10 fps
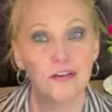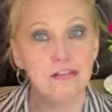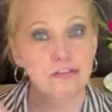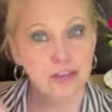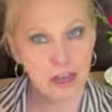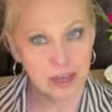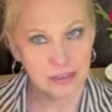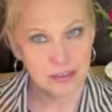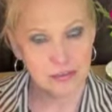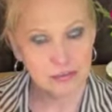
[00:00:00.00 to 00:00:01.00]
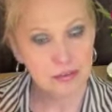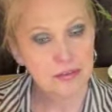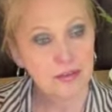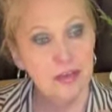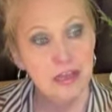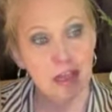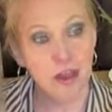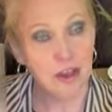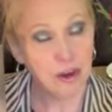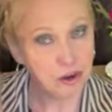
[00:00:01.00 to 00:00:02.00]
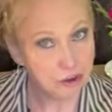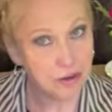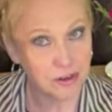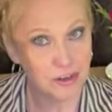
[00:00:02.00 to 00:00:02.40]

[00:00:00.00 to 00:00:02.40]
FCUK Her.